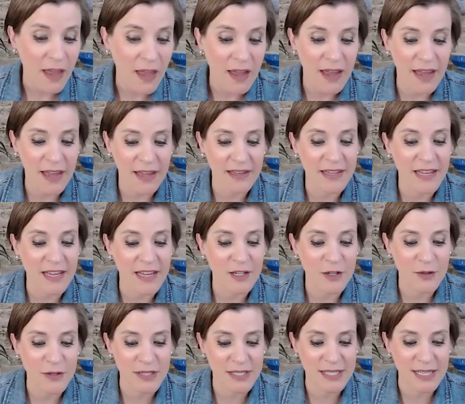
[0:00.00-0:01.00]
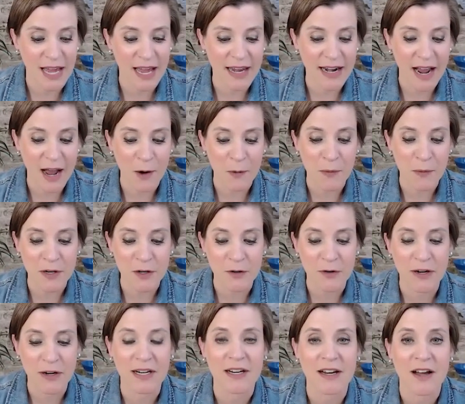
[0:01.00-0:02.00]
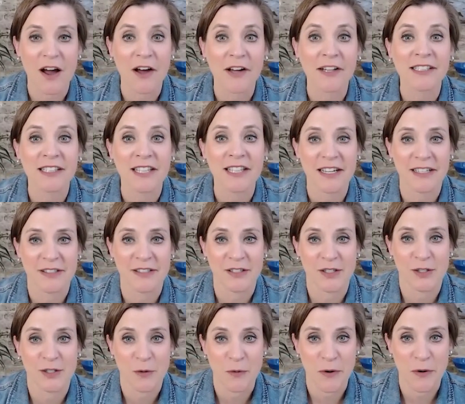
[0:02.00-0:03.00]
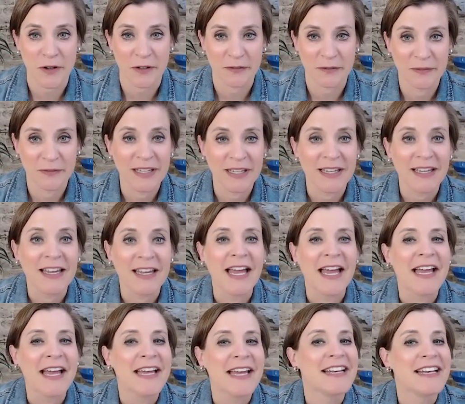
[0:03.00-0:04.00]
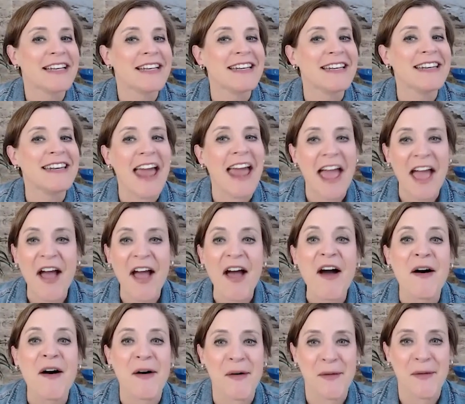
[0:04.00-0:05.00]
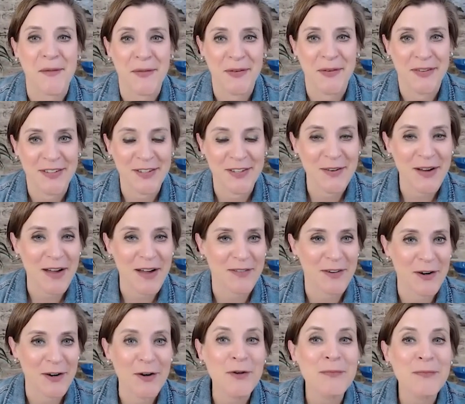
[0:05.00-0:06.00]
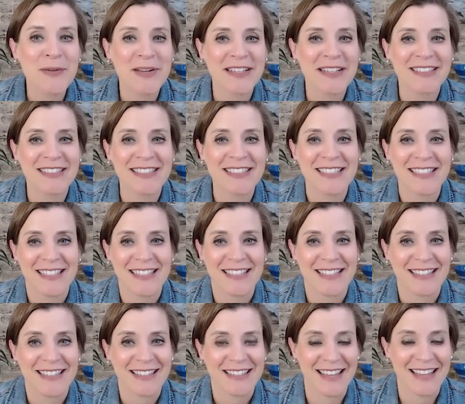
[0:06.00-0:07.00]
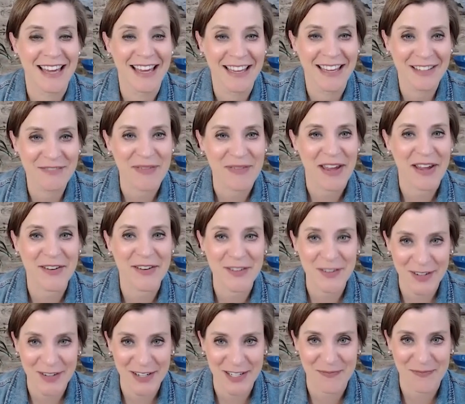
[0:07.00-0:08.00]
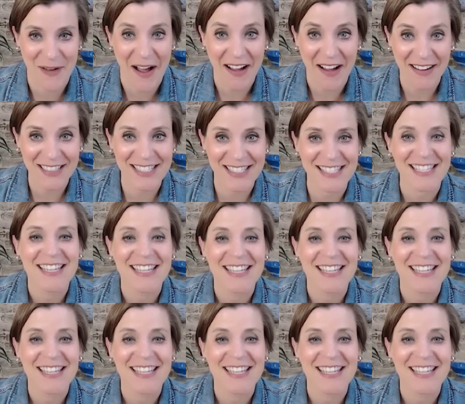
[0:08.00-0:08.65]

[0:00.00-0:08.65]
and then you decide, I want to create an online store. Now you have opened Pandora's box.